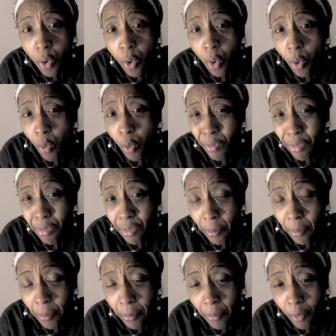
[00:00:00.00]
of
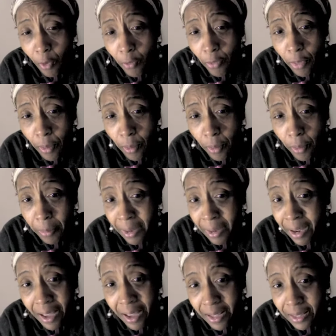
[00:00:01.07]
the
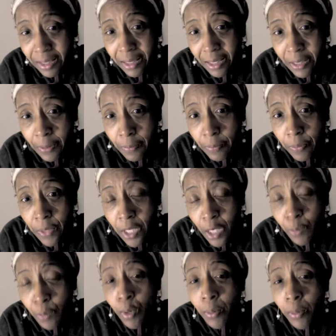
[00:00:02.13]
plant is
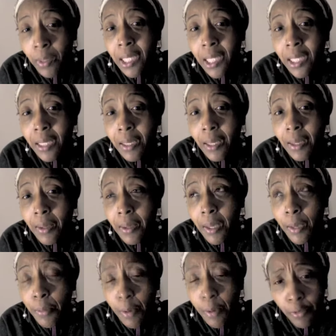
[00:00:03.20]
probably
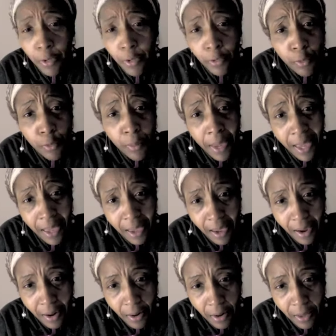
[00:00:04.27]
perfect for my
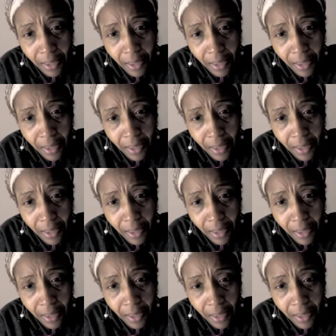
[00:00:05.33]
hair.